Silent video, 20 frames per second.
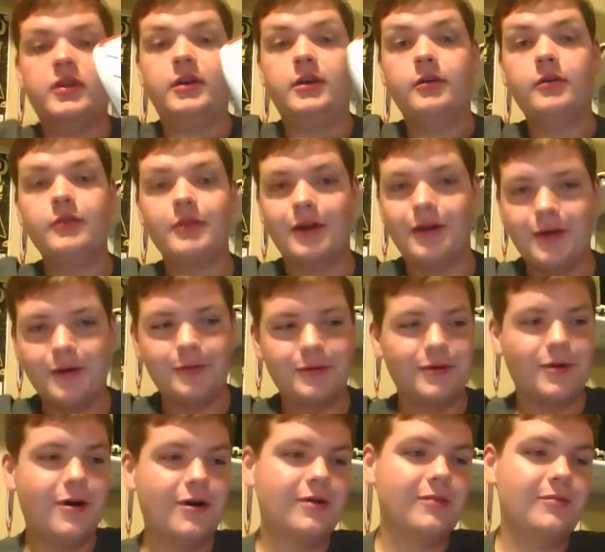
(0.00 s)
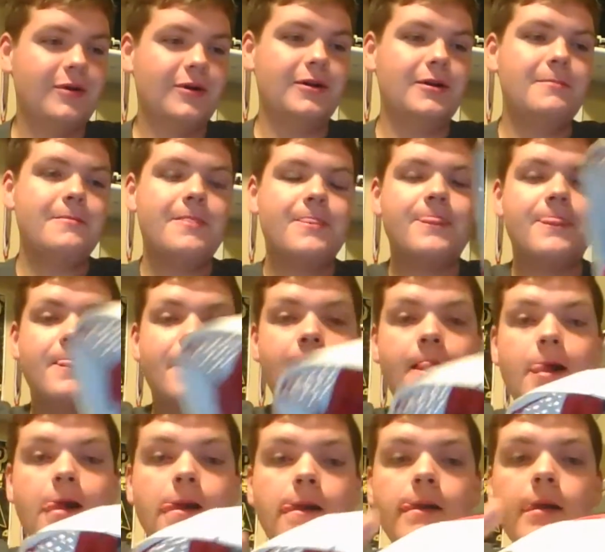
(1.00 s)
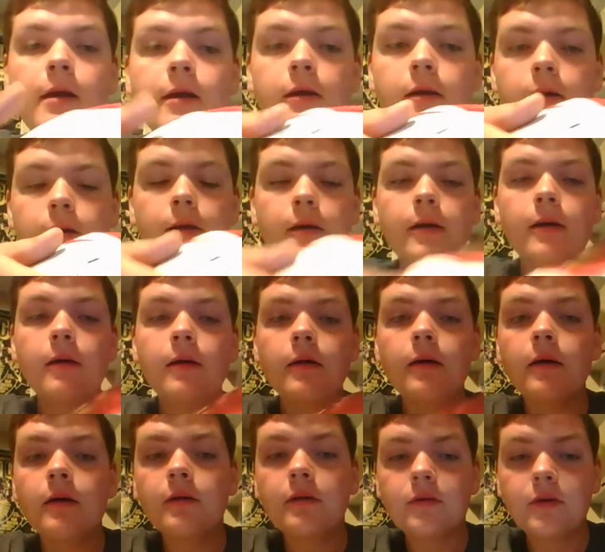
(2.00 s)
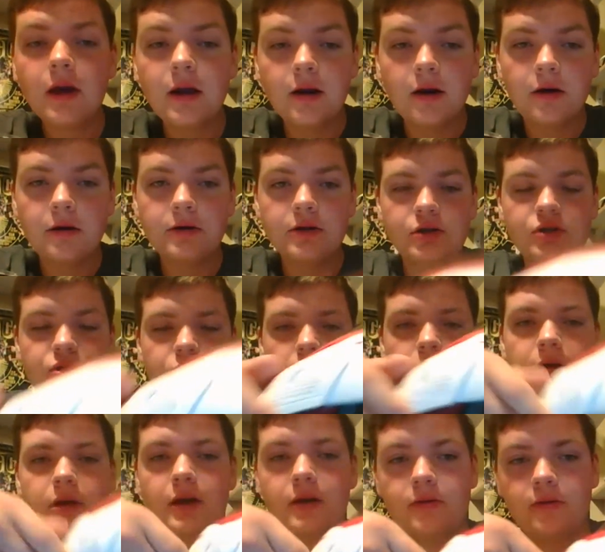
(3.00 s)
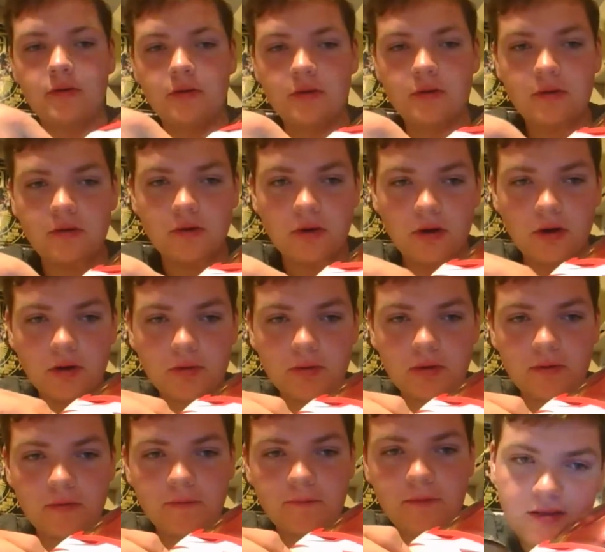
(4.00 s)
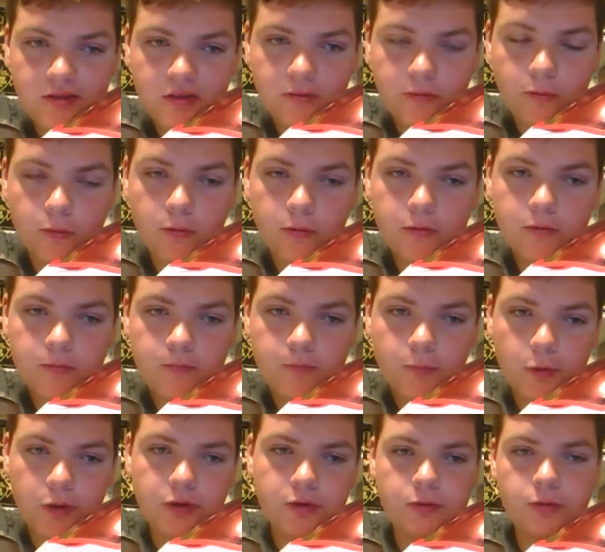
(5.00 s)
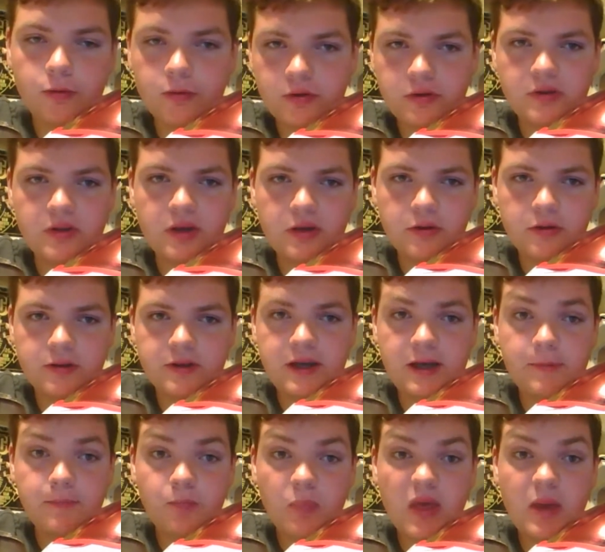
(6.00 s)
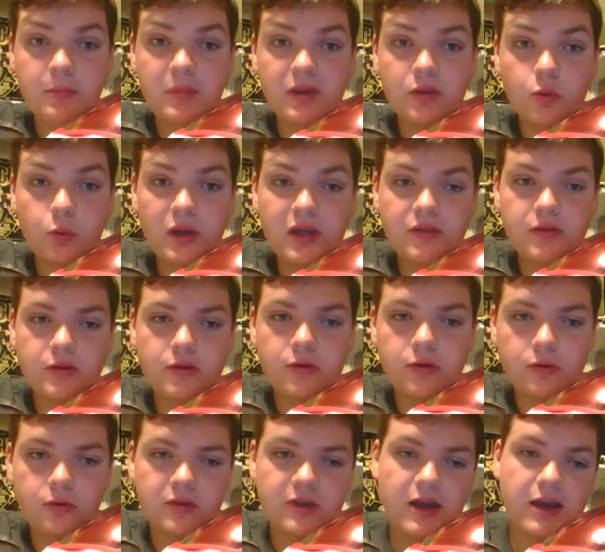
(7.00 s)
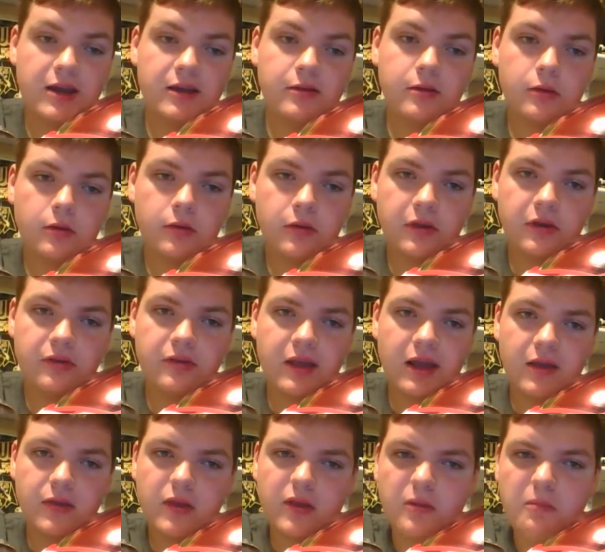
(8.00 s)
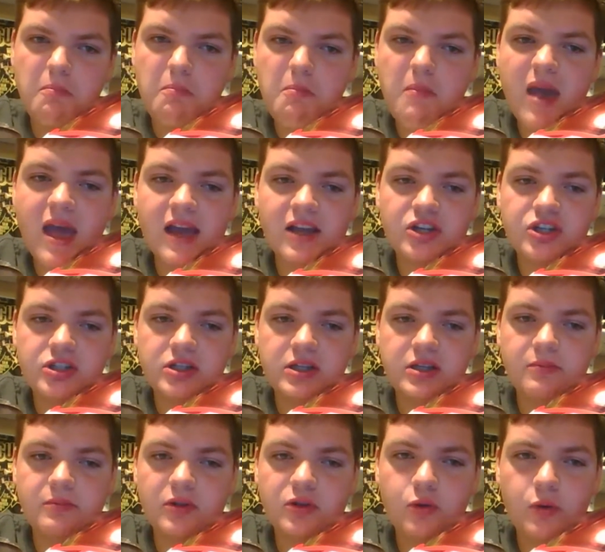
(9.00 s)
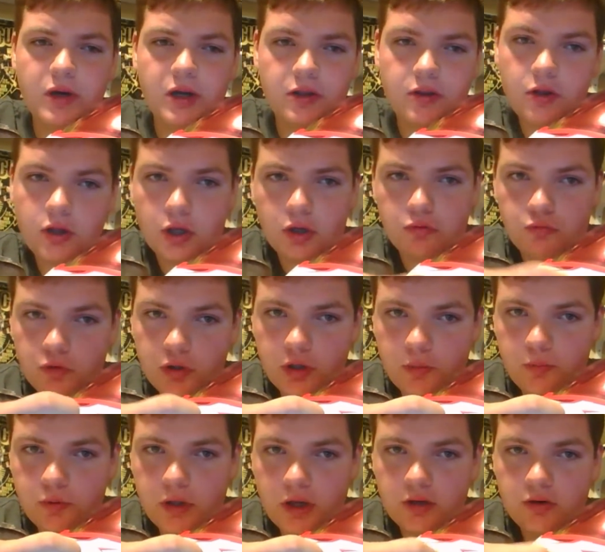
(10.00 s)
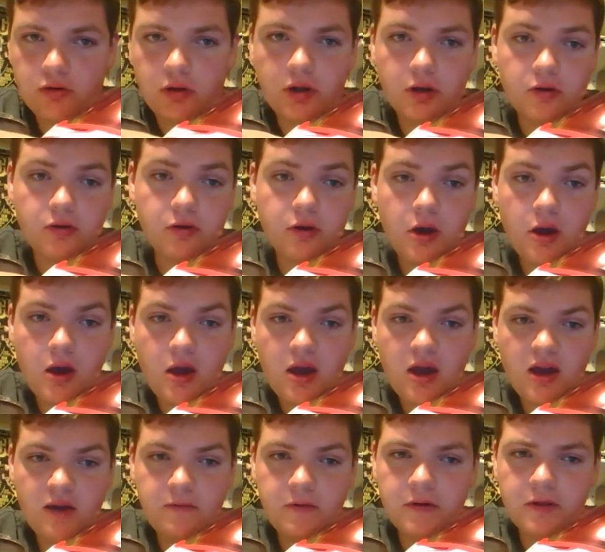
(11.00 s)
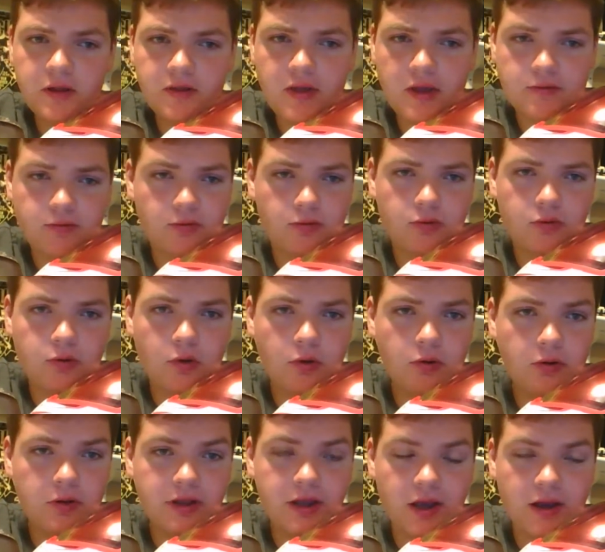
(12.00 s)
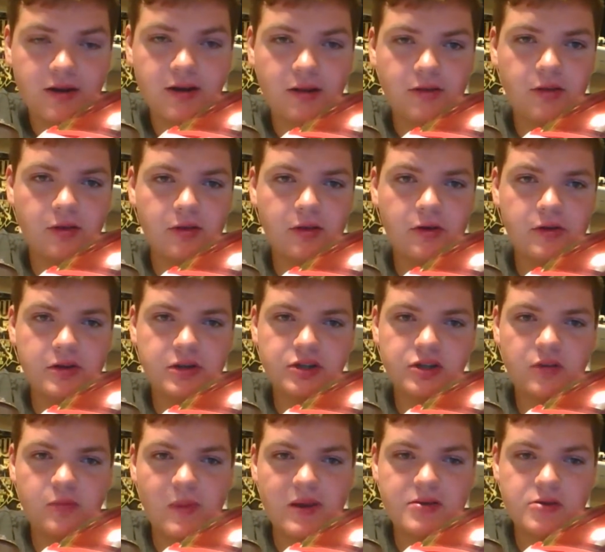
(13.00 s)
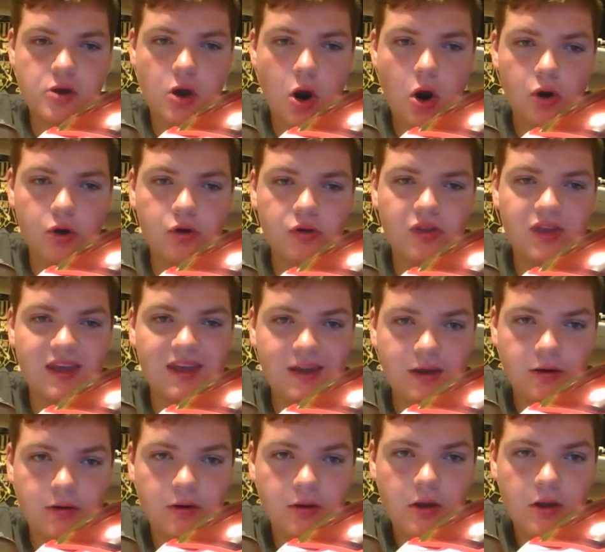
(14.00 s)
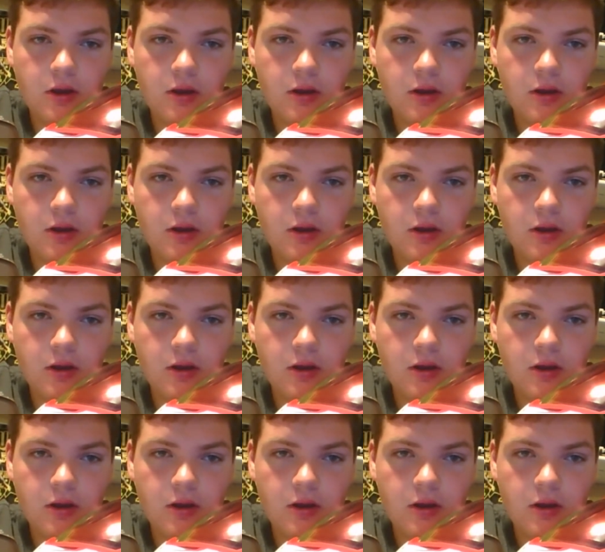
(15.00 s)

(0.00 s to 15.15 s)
the ears, now that we're talking about it, it's kind of hard to show you guys, so this is awkward. See these holes? Well, there's holes on the other side. And between the two sides, there's like this mesh in between it to like really protect your ears. I feel like that's totally unnecessary and it just makes it harder to hear.